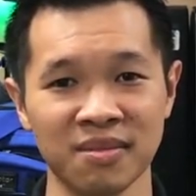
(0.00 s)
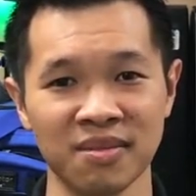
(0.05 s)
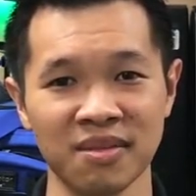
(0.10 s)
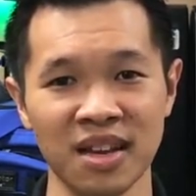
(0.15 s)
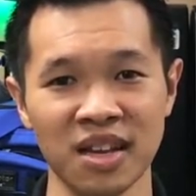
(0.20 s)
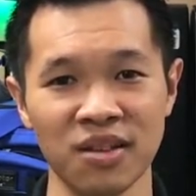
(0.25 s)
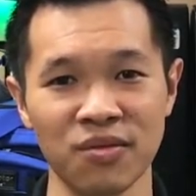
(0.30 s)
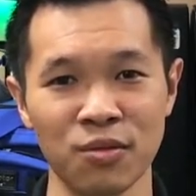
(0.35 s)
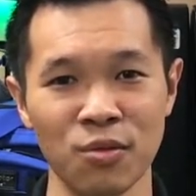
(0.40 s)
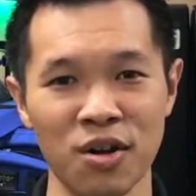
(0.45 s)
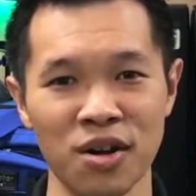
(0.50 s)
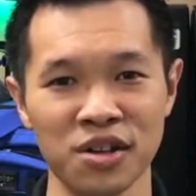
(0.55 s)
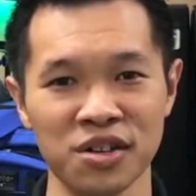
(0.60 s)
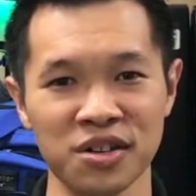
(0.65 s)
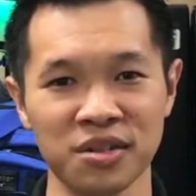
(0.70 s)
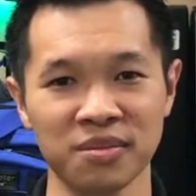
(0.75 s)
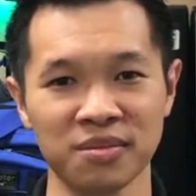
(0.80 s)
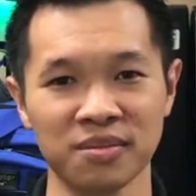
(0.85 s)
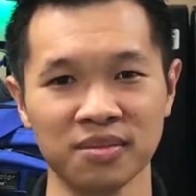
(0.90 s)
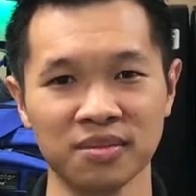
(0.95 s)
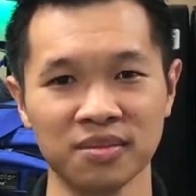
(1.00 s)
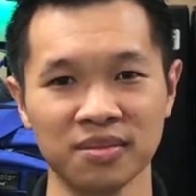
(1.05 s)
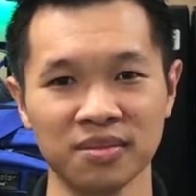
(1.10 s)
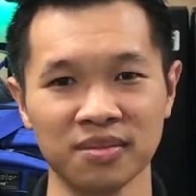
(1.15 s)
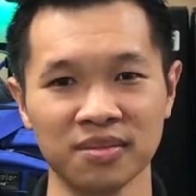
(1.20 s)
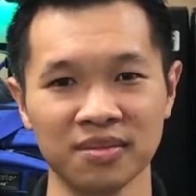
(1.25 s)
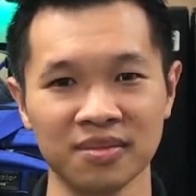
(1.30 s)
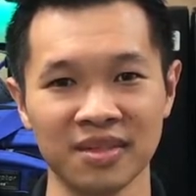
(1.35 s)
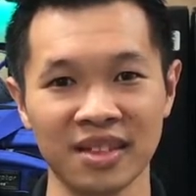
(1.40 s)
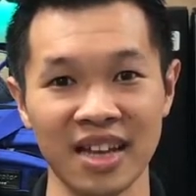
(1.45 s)
Thank you for watching.
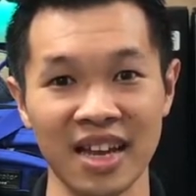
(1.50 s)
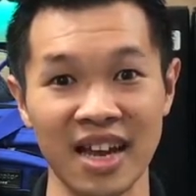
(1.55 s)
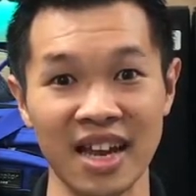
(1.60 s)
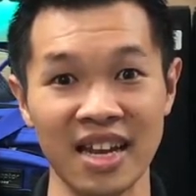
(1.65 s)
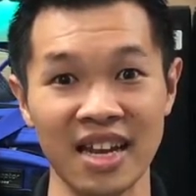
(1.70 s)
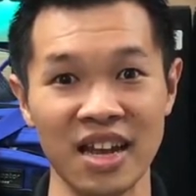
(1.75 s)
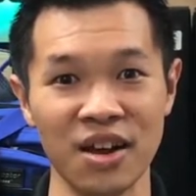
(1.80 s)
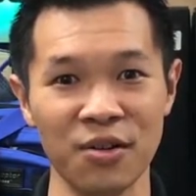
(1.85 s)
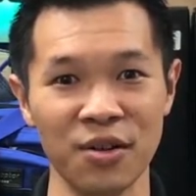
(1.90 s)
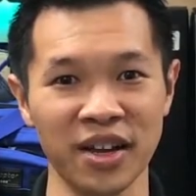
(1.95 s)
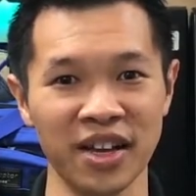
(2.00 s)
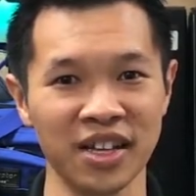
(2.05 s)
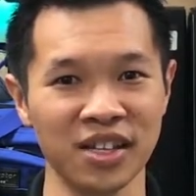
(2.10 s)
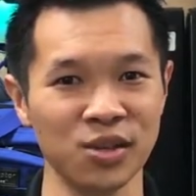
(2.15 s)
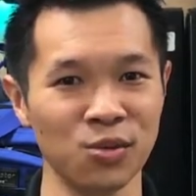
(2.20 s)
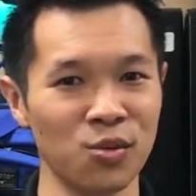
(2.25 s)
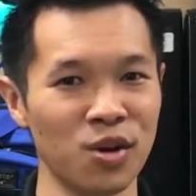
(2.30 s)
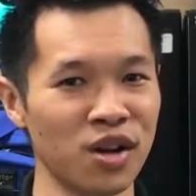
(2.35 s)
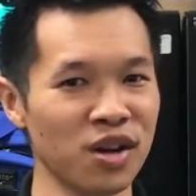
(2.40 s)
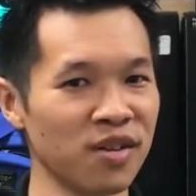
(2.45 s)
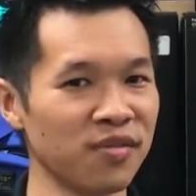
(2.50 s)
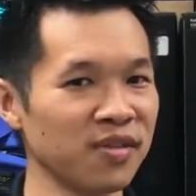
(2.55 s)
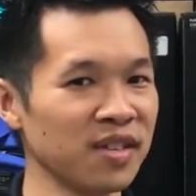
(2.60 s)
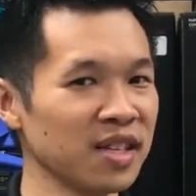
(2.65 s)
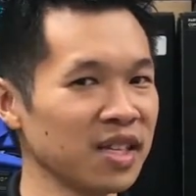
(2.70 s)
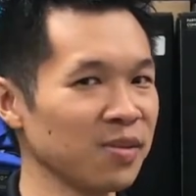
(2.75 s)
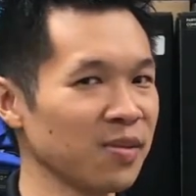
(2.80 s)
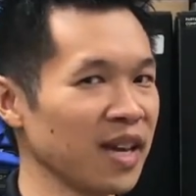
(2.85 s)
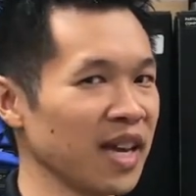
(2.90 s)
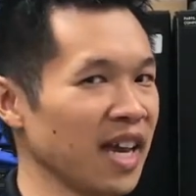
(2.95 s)
And now I get to walk off the
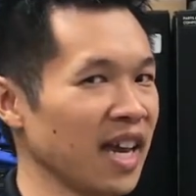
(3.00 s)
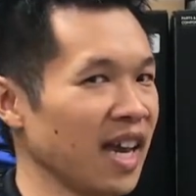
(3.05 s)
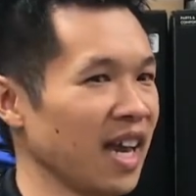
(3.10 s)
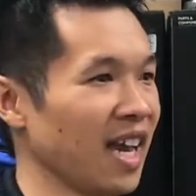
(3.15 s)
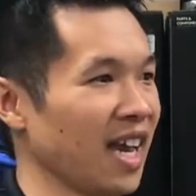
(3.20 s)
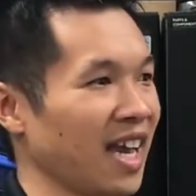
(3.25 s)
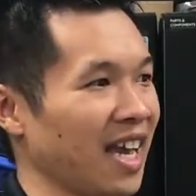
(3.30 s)
stage.